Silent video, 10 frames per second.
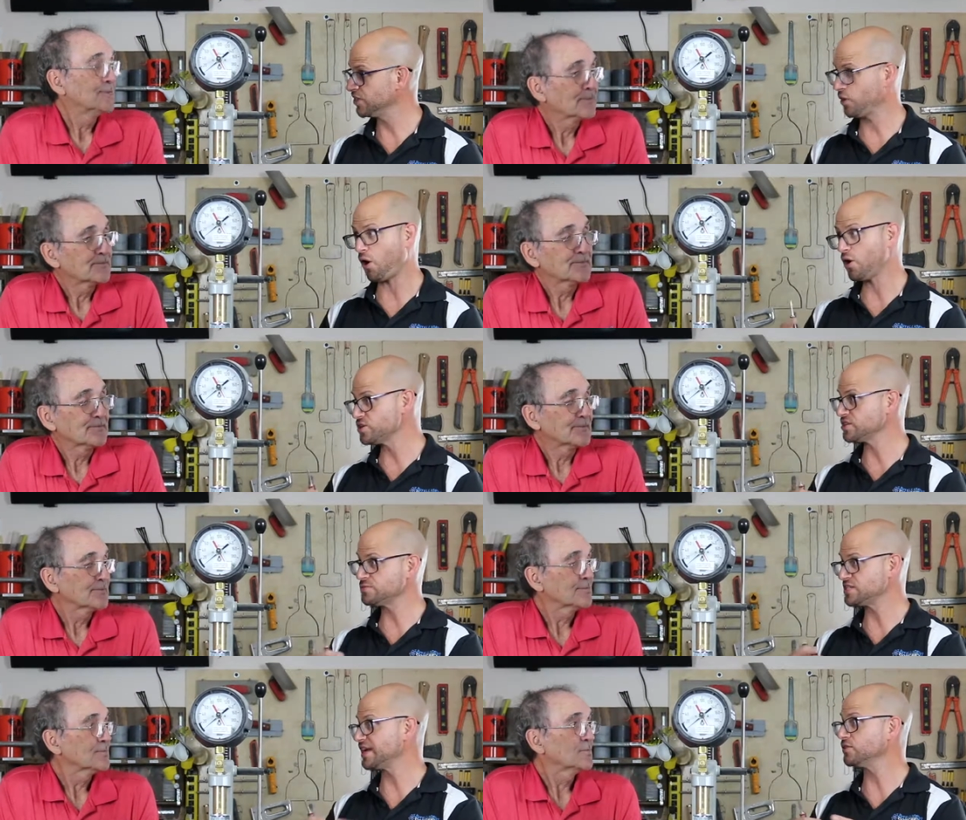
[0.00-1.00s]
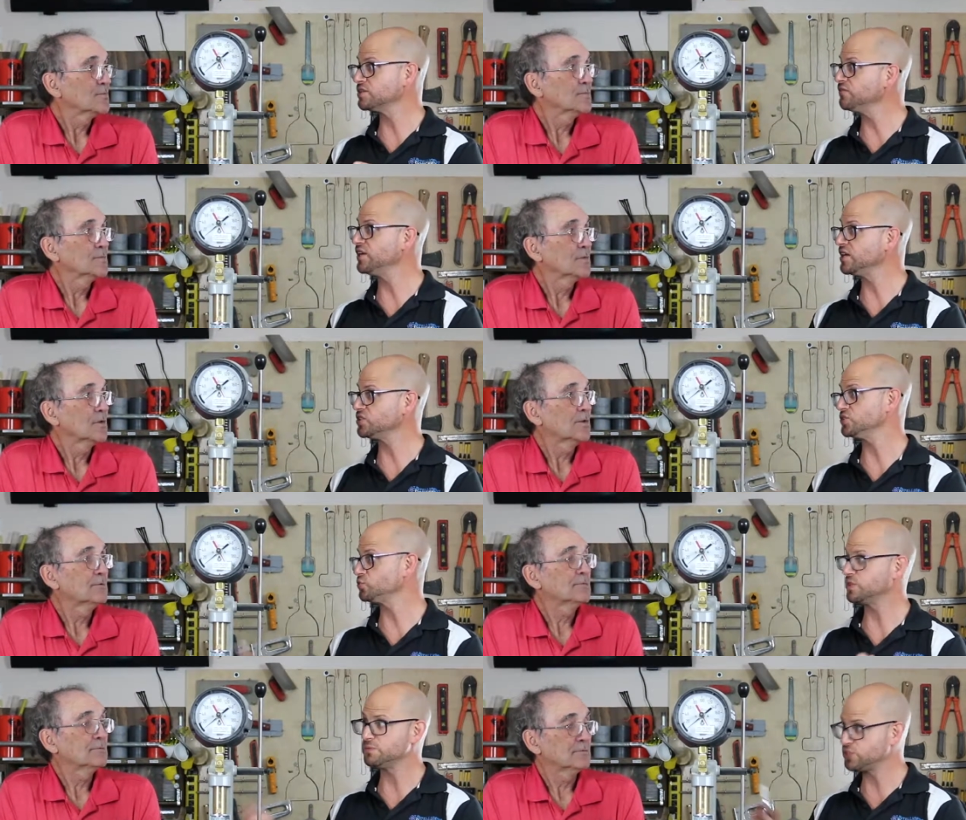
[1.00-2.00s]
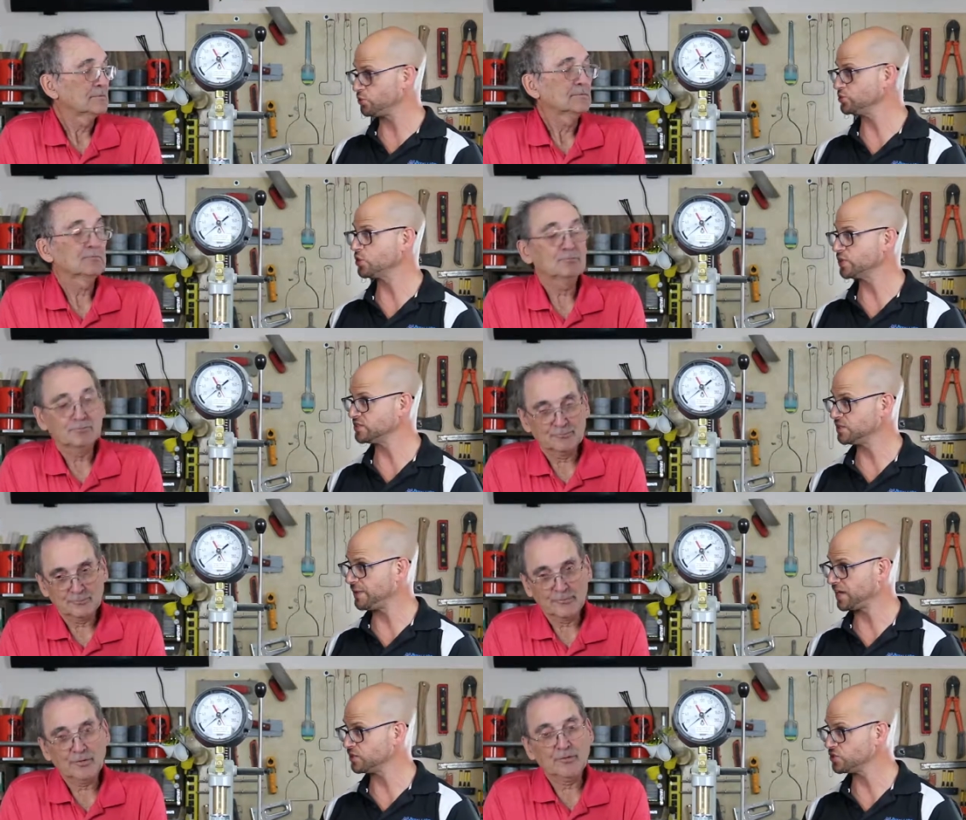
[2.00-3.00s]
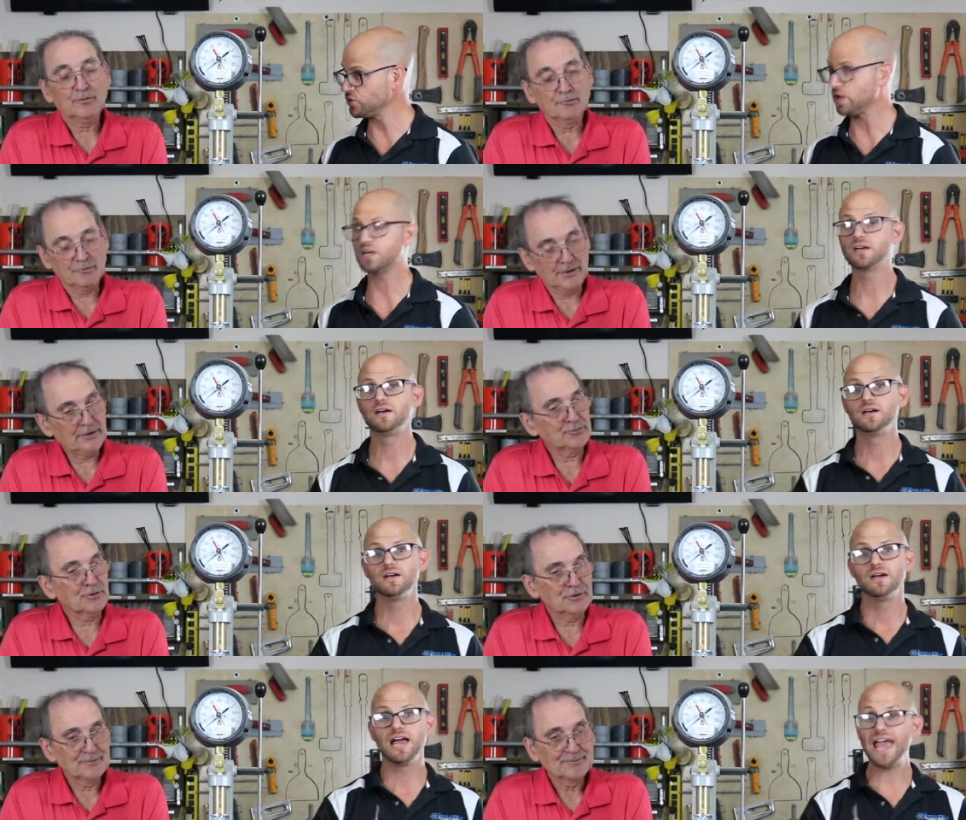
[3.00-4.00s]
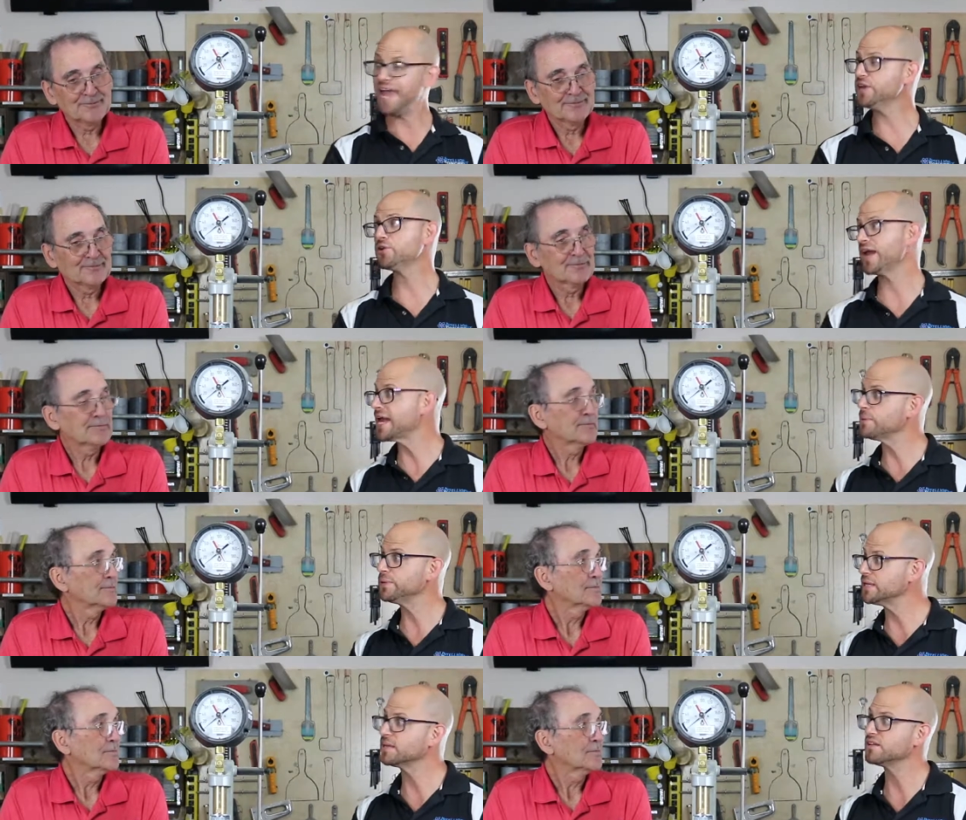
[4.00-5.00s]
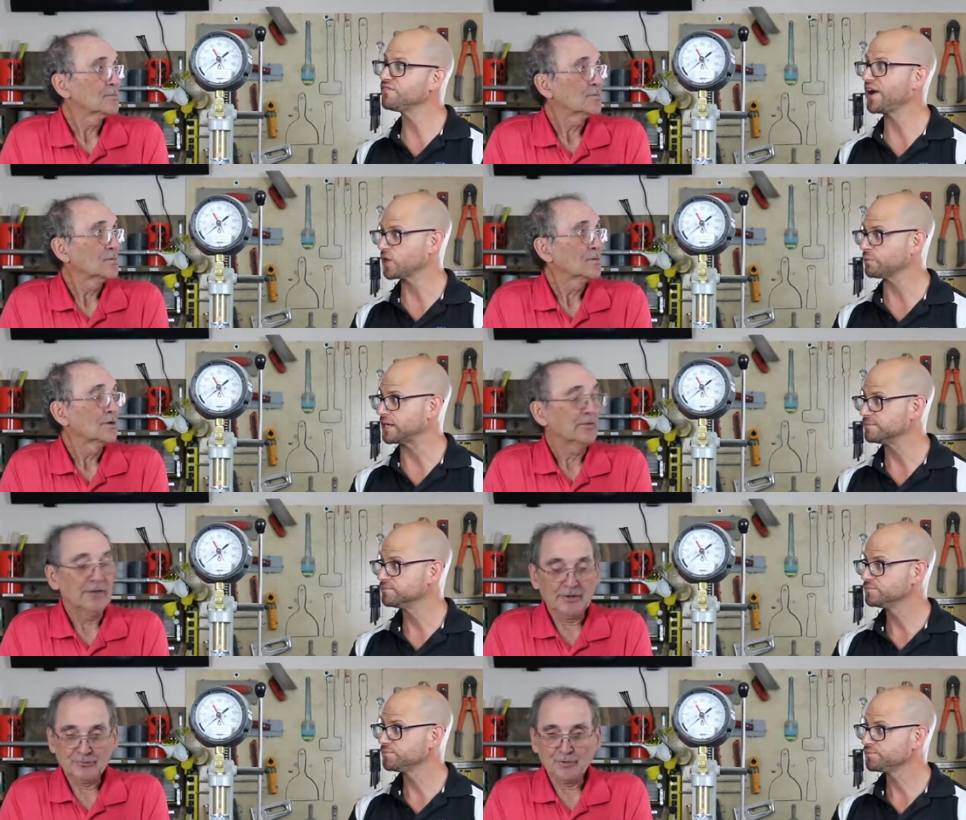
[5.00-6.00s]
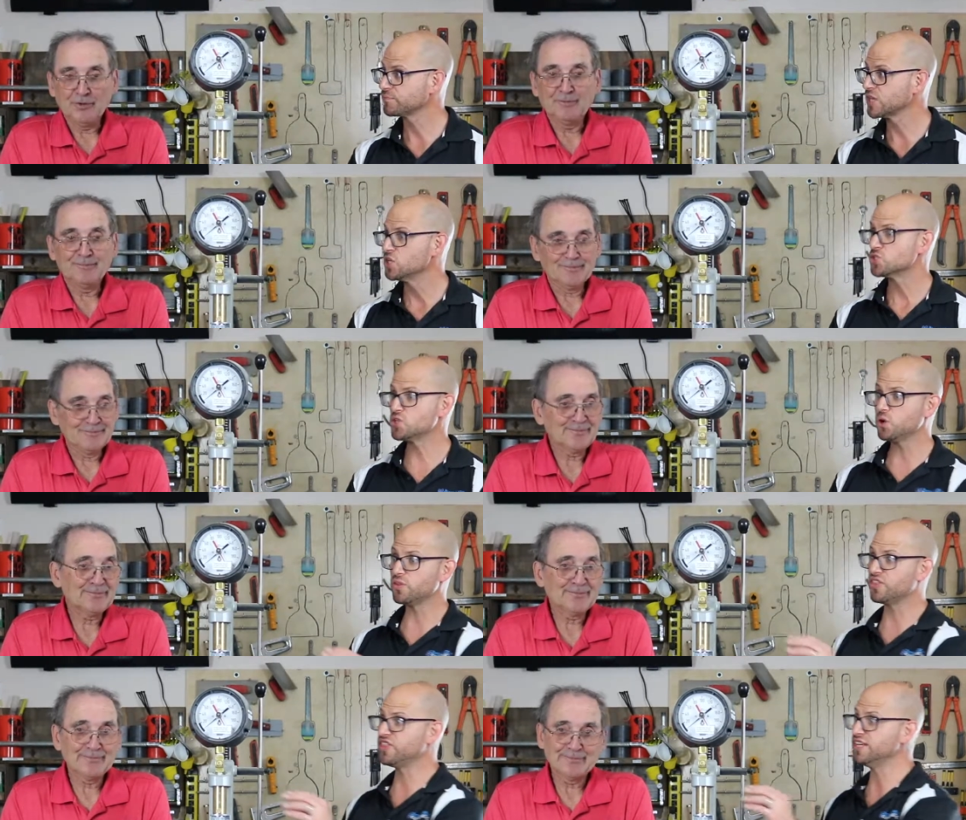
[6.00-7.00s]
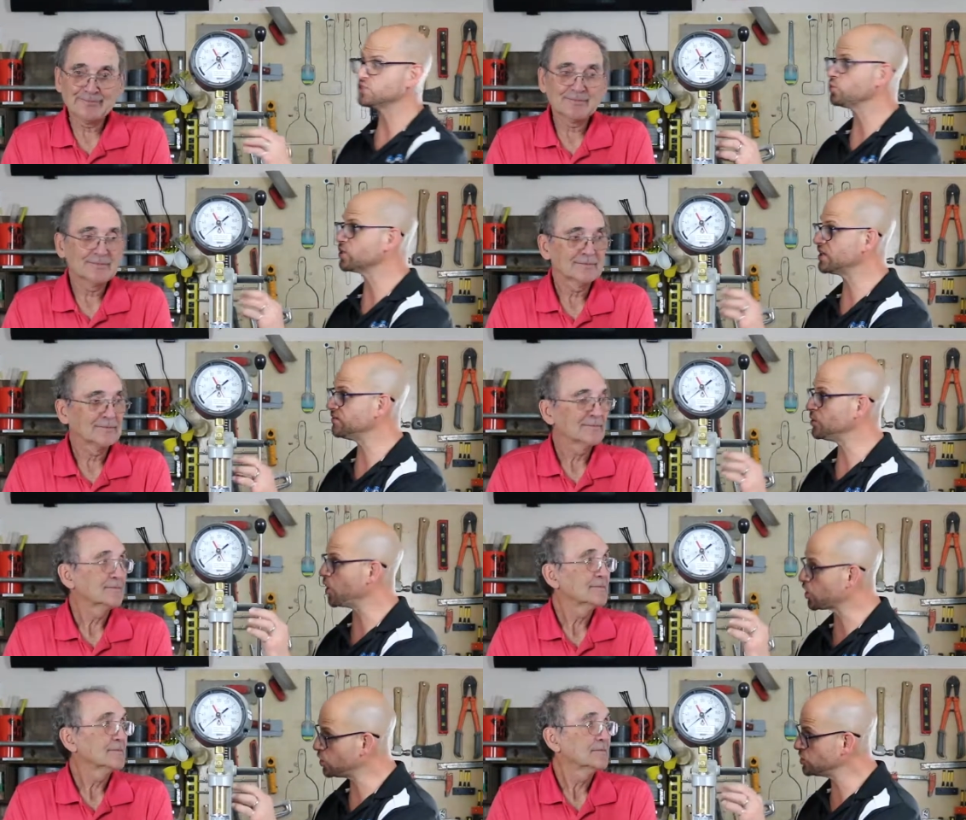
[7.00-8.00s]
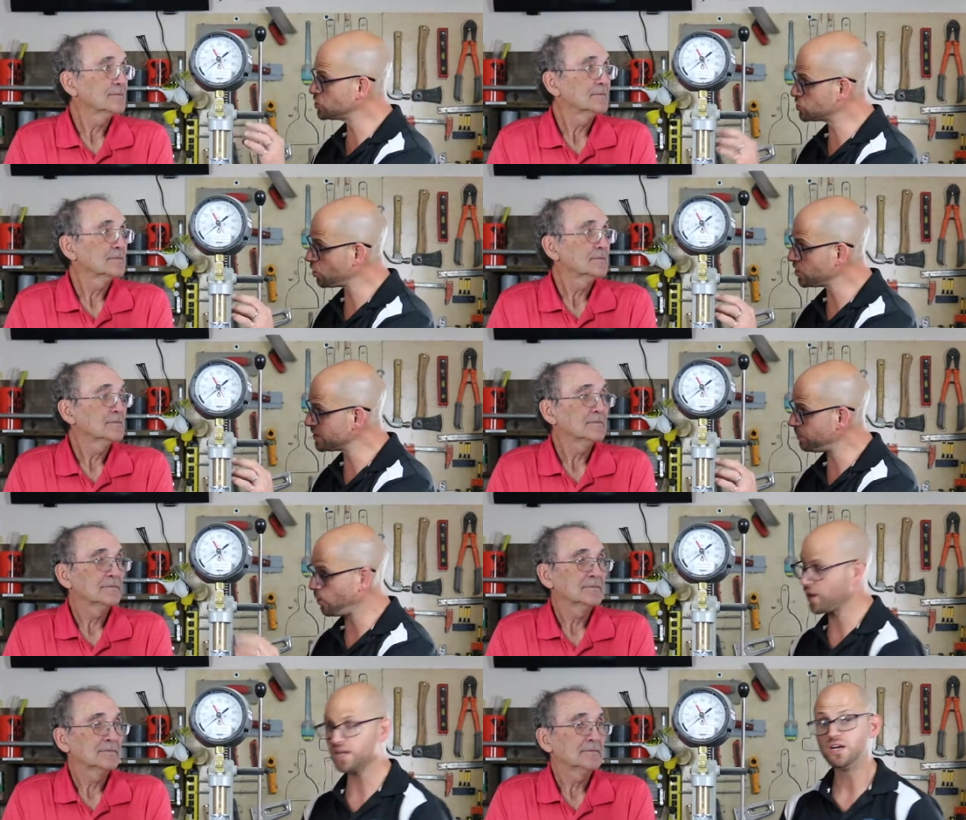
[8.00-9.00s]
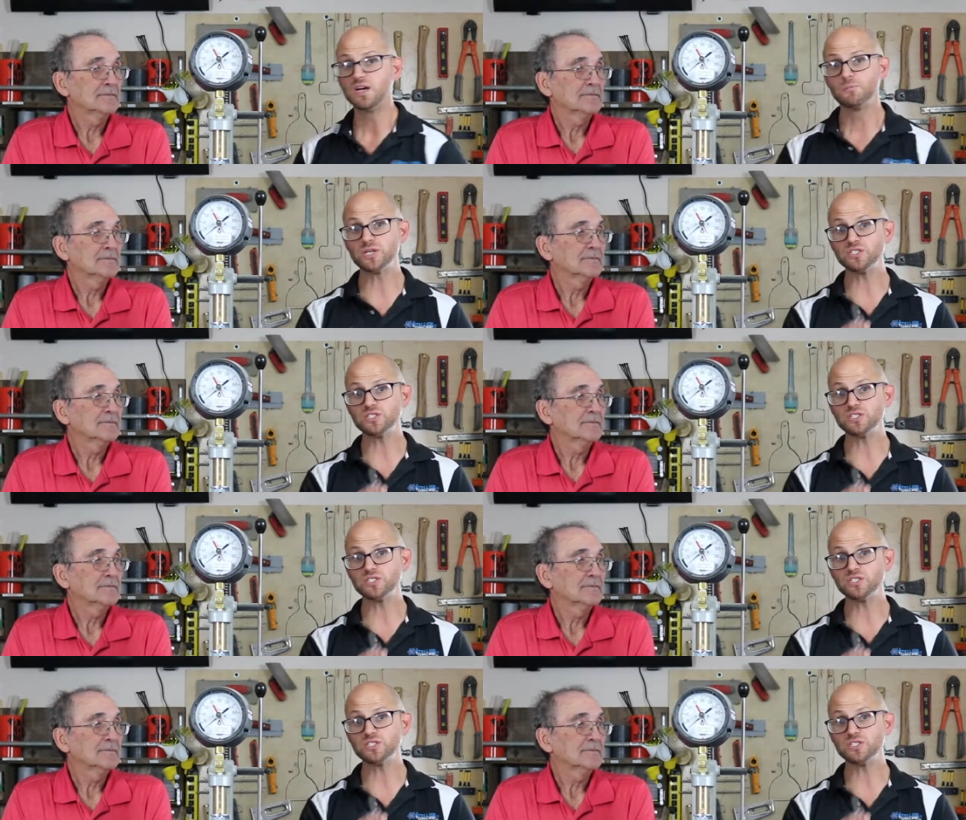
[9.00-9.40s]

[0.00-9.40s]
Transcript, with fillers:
Speaker 1: there are some standard deviations with the materials going into the back of the truck. That's right. And your ambient environment. That's right. So this will give you a good starting point, but